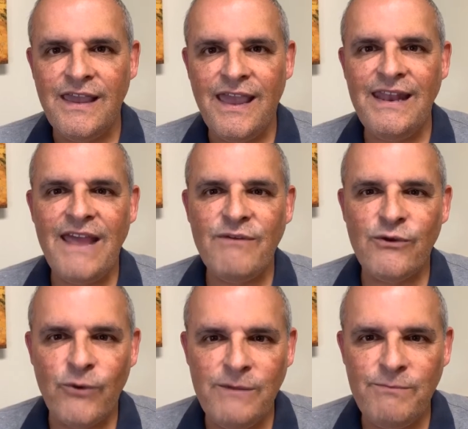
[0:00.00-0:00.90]
and have a
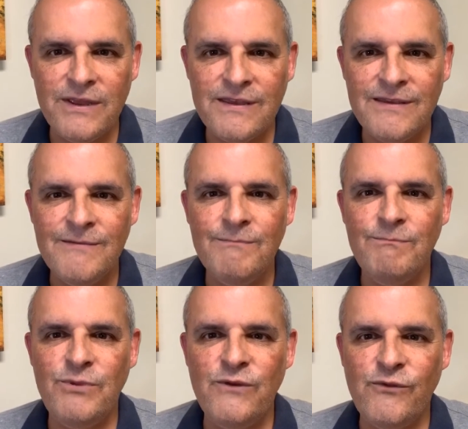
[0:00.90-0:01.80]
great, big,
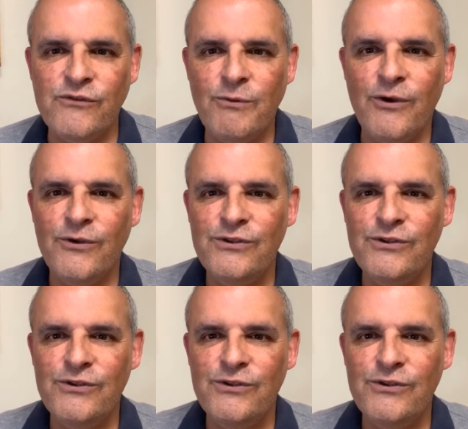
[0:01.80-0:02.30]
beautiful tomorrow.